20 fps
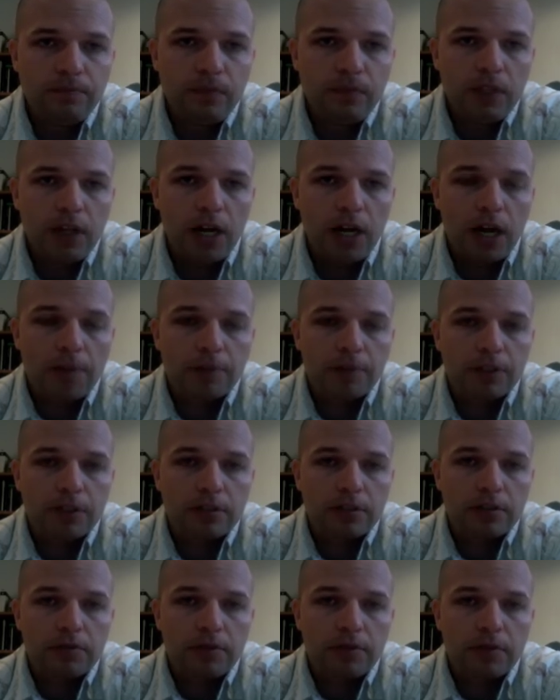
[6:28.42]

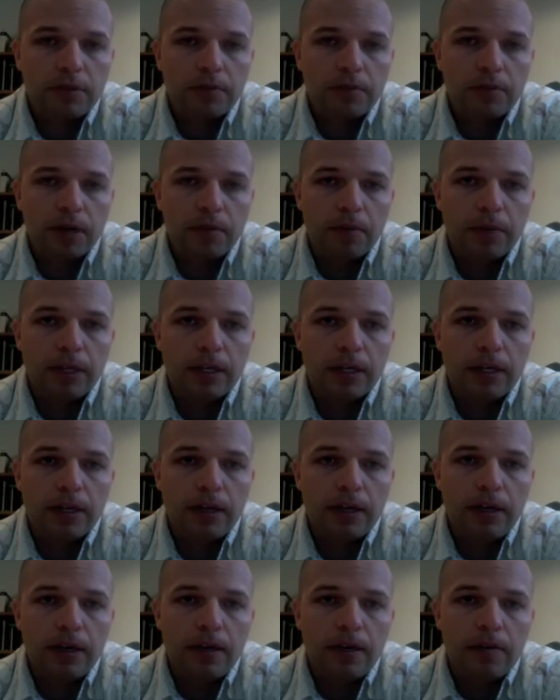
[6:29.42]
options from the public,
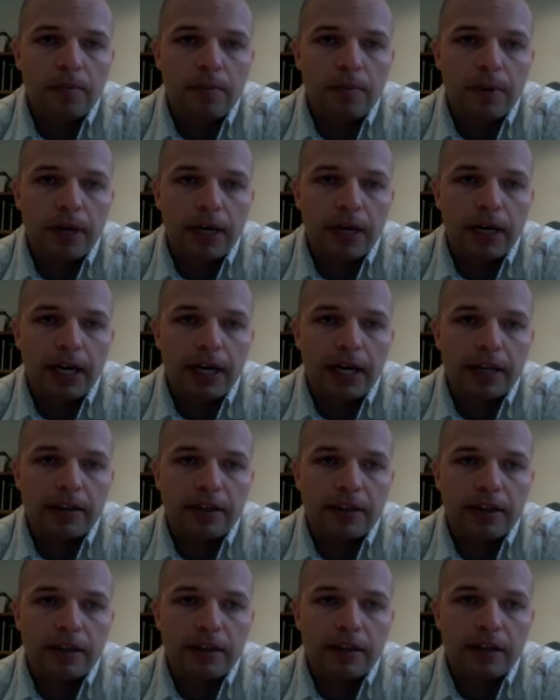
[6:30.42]
but I
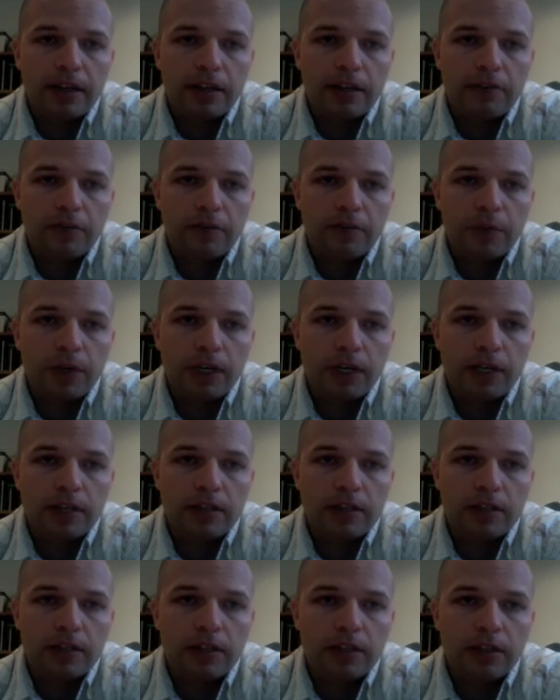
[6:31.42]
think that if we
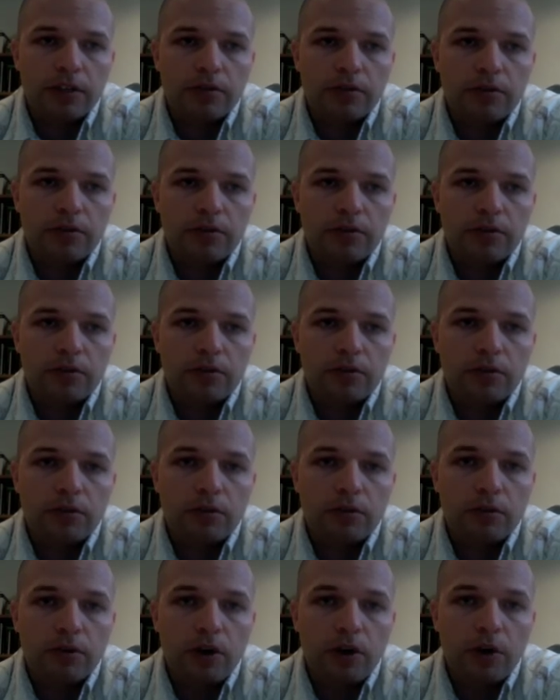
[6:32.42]
continue to
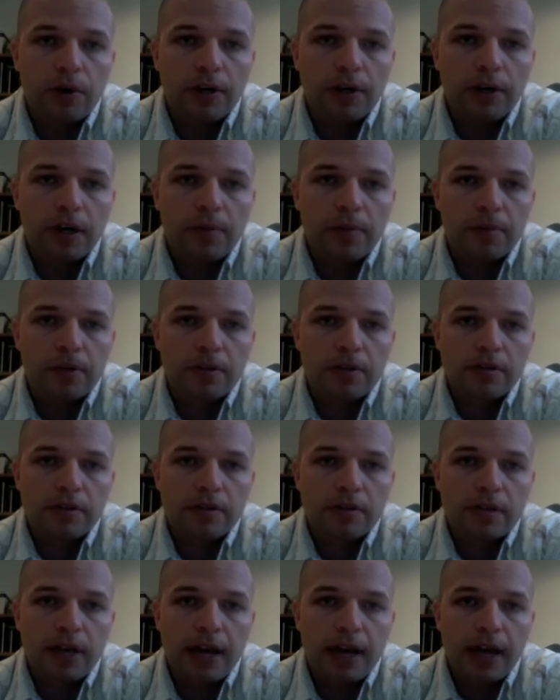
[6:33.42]
grow in
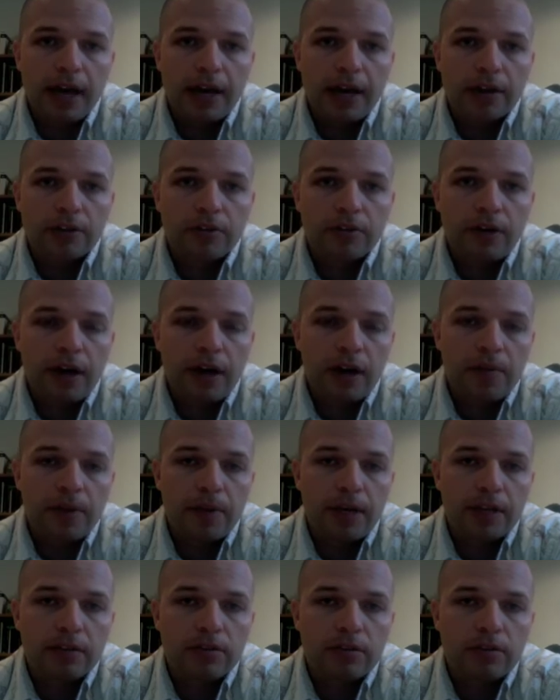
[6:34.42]
numbers and try our
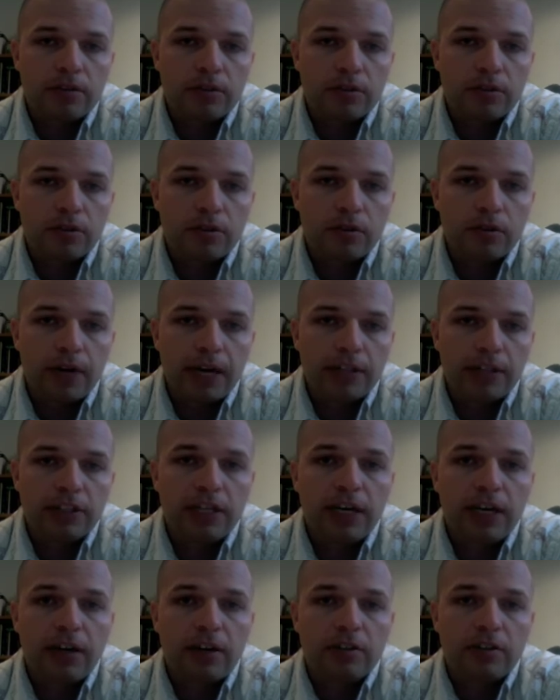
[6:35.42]
best to
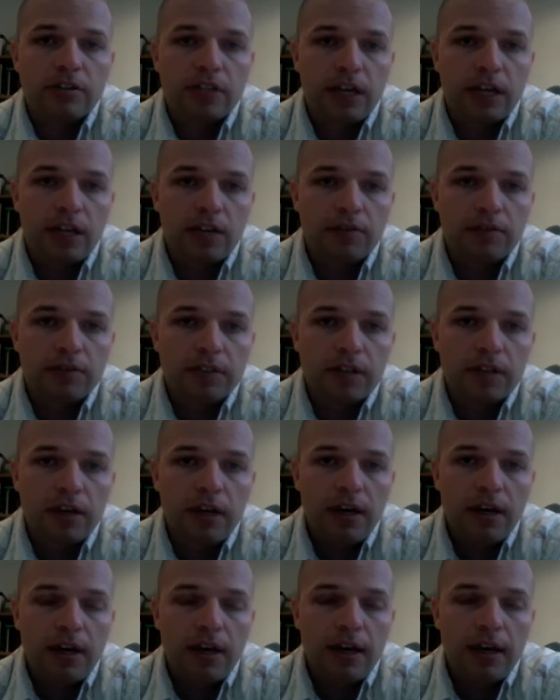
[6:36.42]
educate ourselves
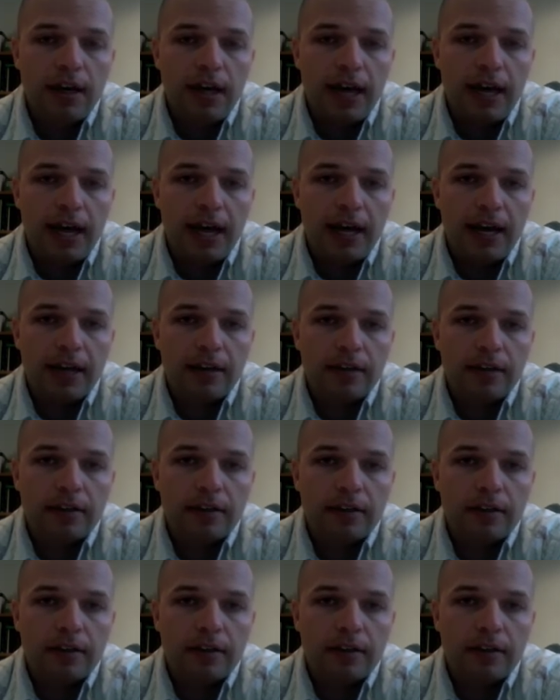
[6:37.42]
and